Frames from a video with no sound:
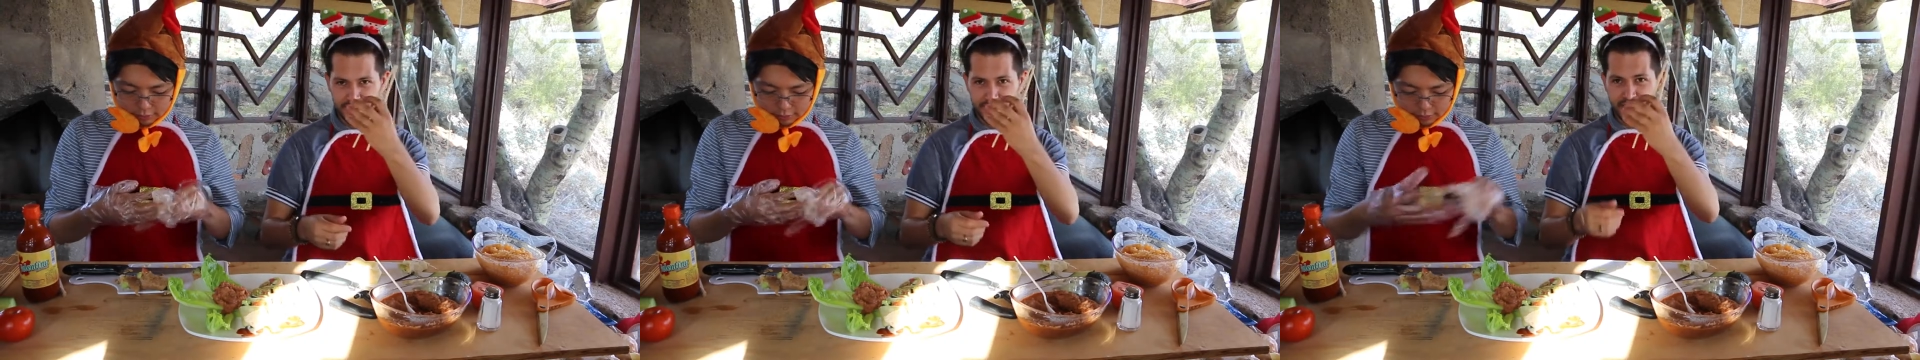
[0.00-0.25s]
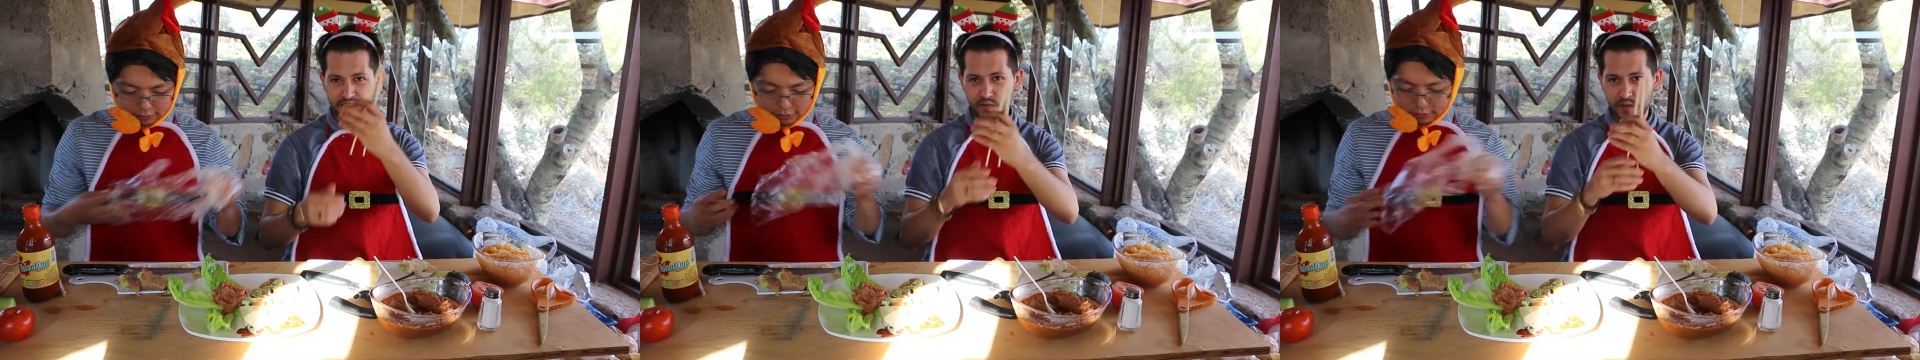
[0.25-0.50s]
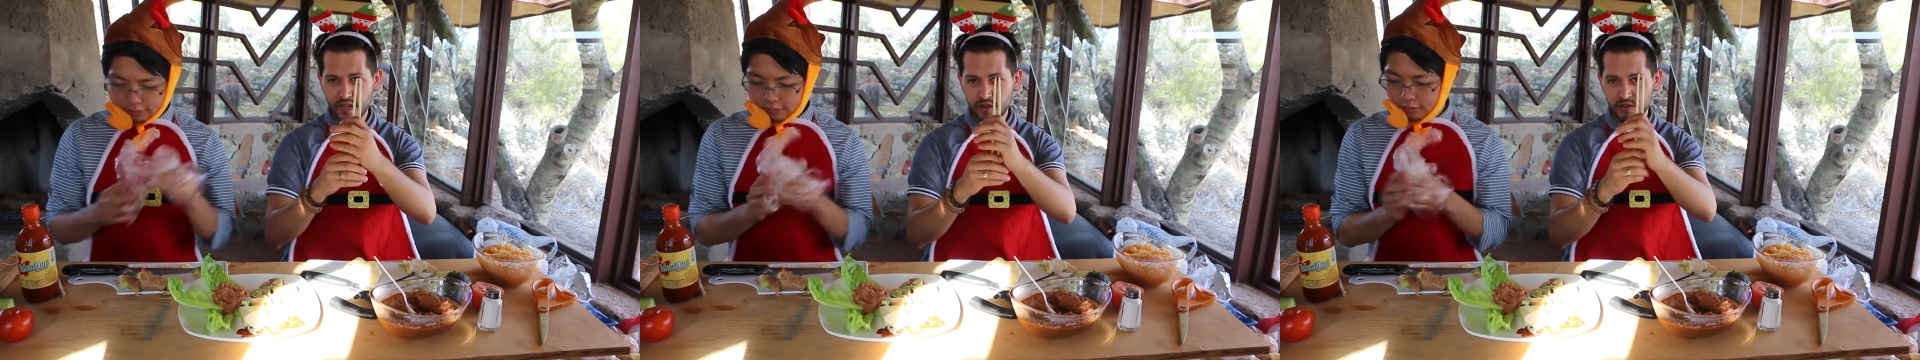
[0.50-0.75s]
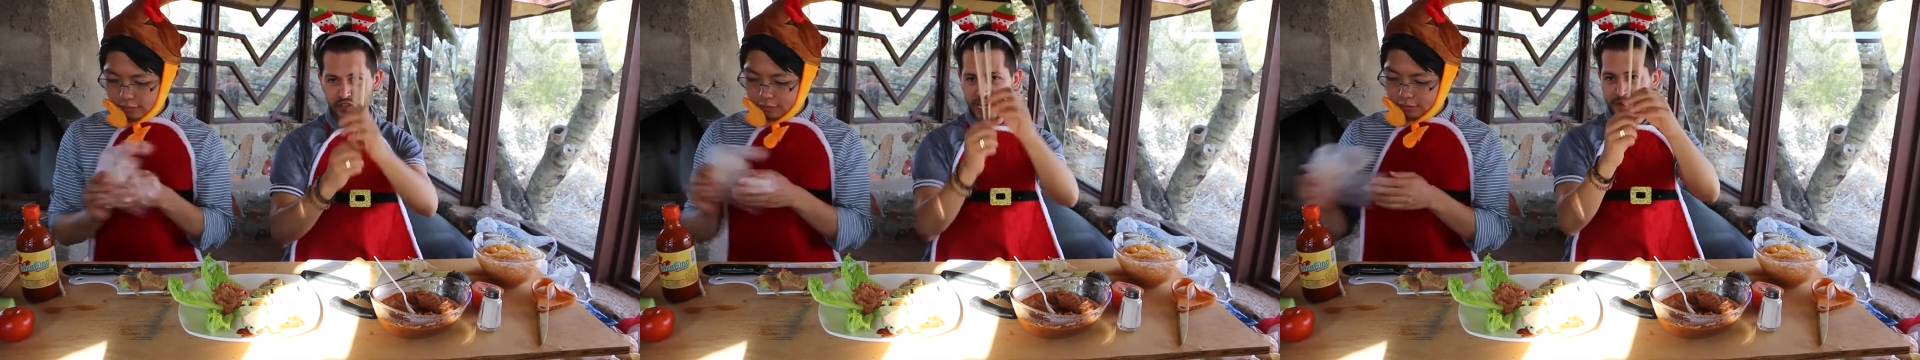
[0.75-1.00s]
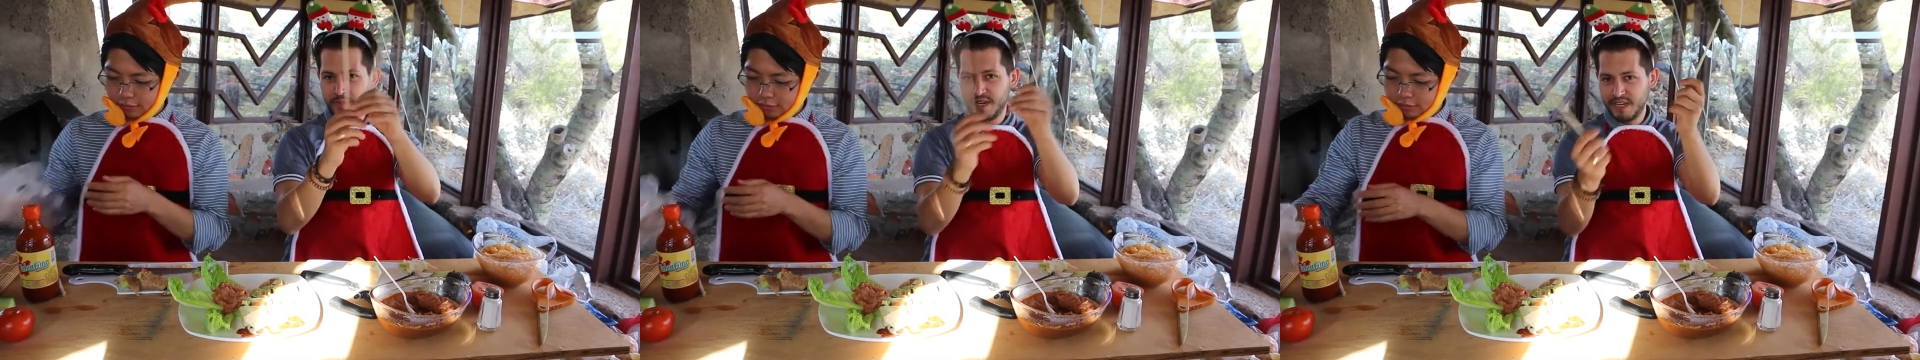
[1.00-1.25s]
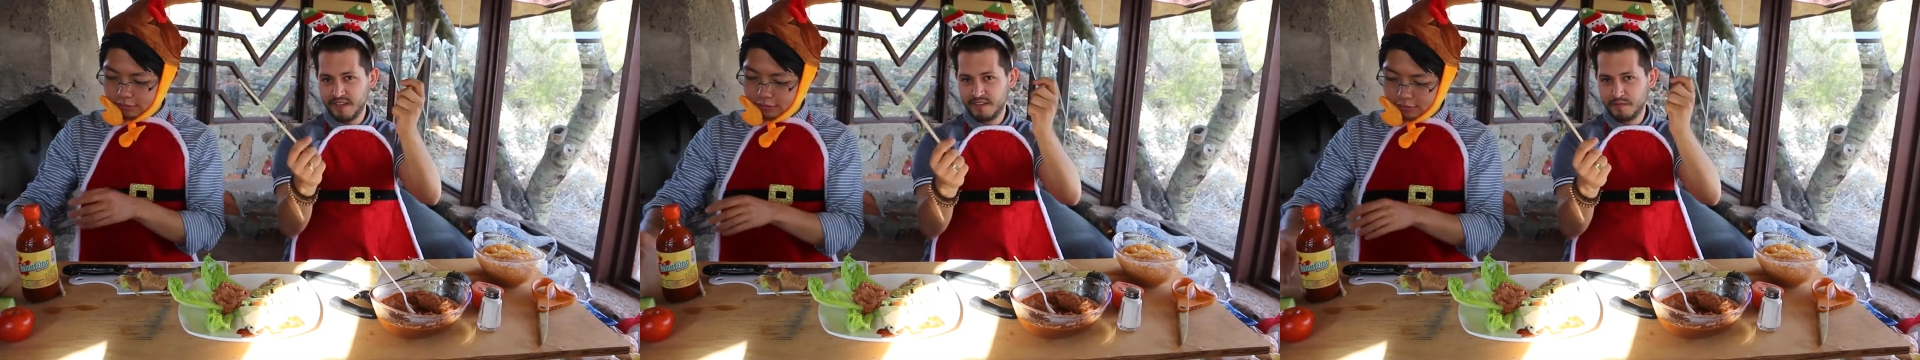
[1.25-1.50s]
Speaker 1: right. Like a real
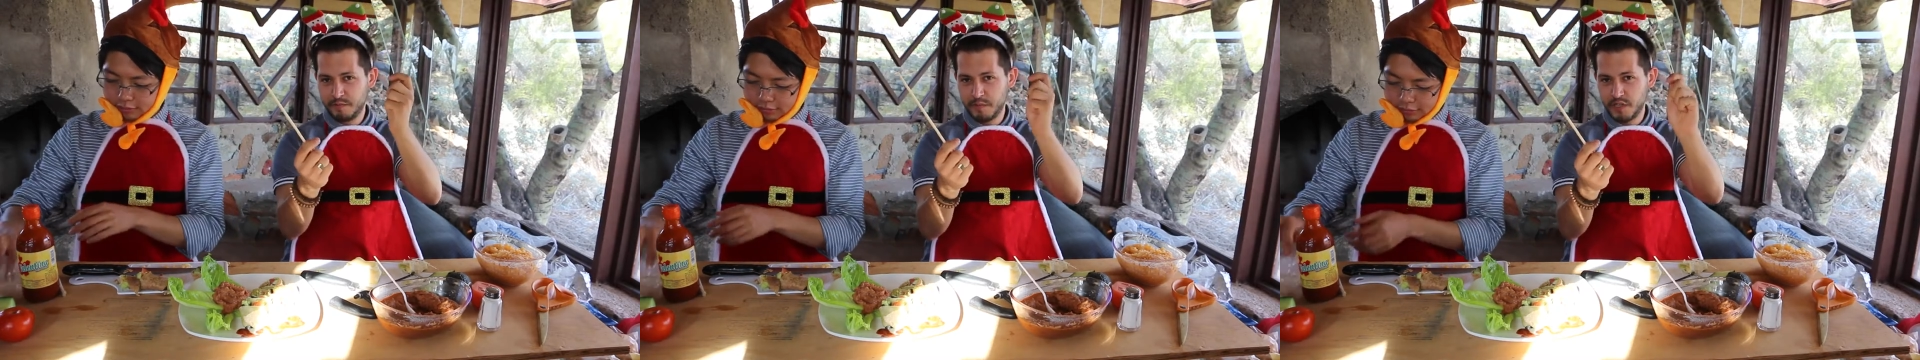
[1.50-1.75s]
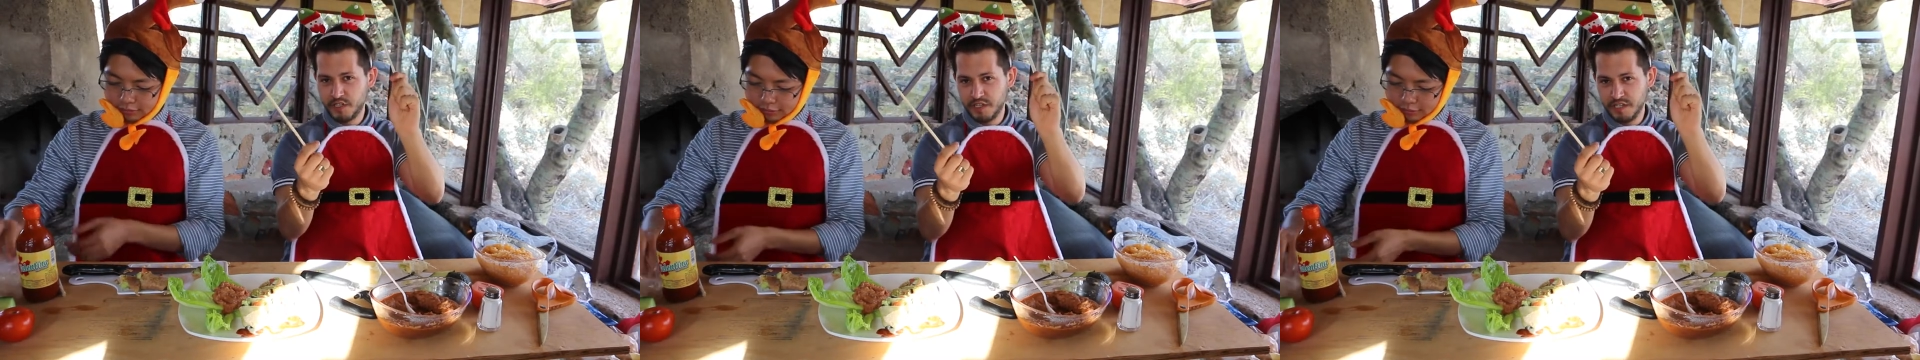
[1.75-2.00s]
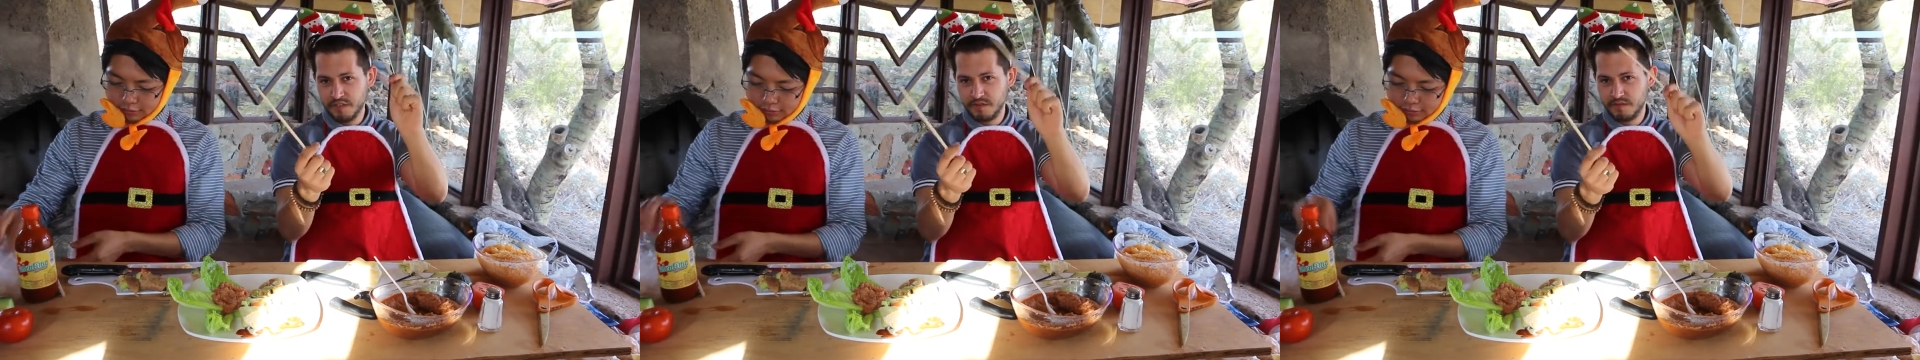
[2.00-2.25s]
Japanese person.